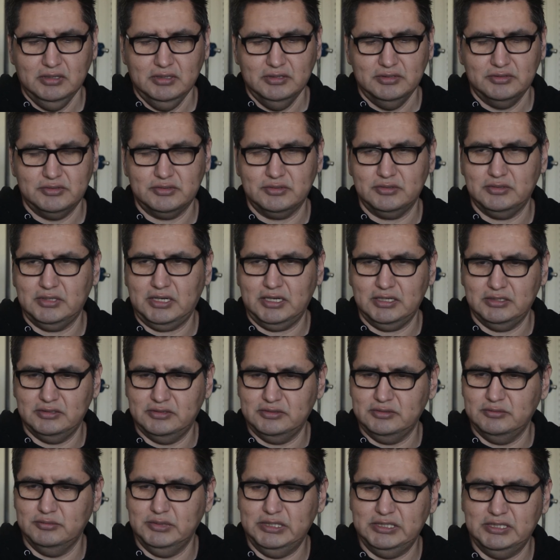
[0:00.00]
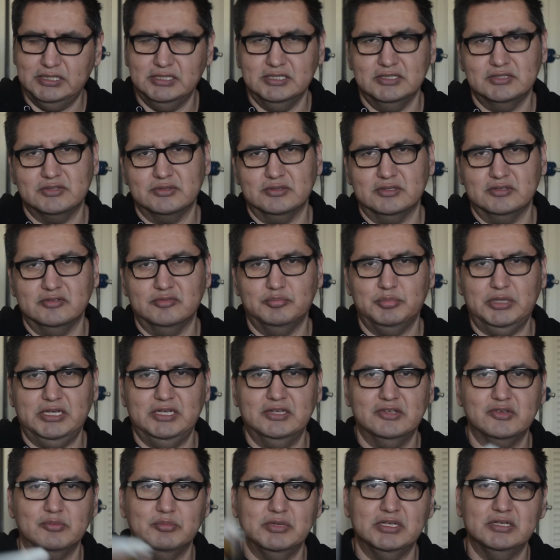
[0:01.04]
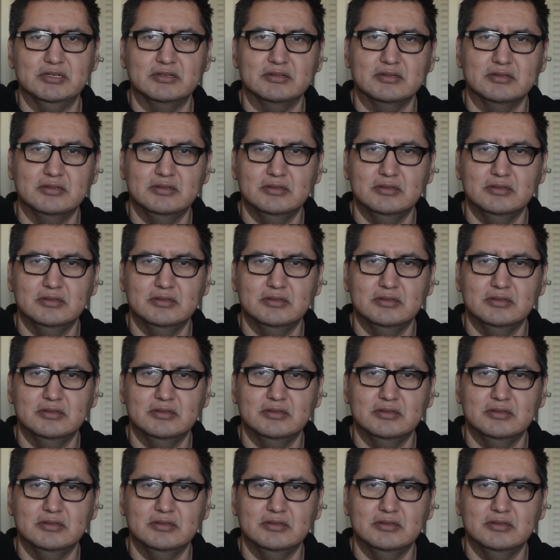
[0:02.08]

so I do read these sort of piecemeal.